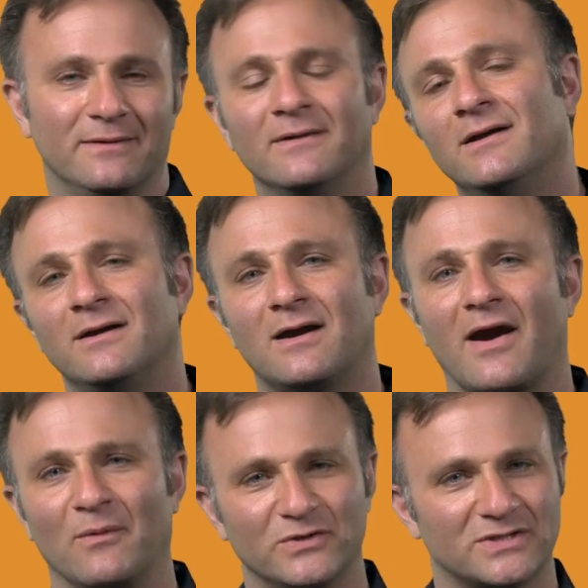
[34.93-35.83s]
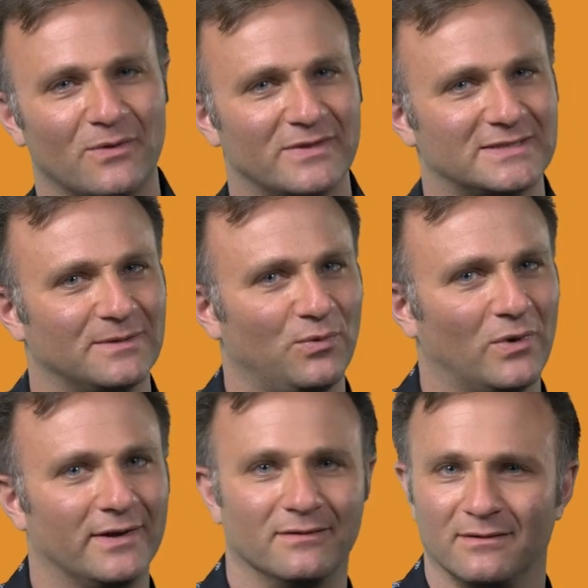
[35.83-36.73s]
All right, we'll start with a simple
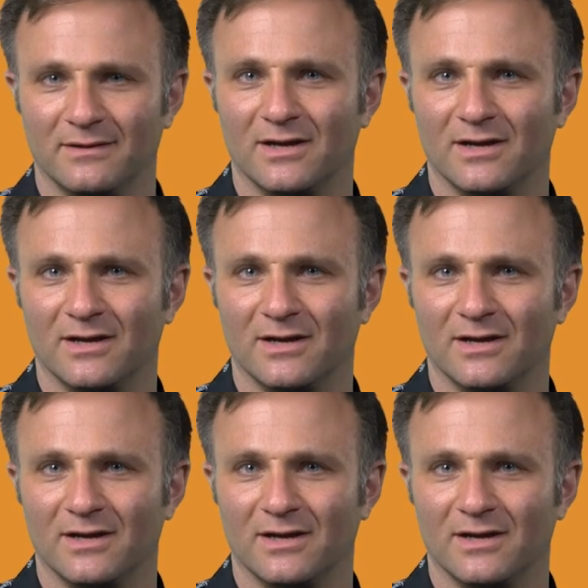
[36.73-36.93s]
one.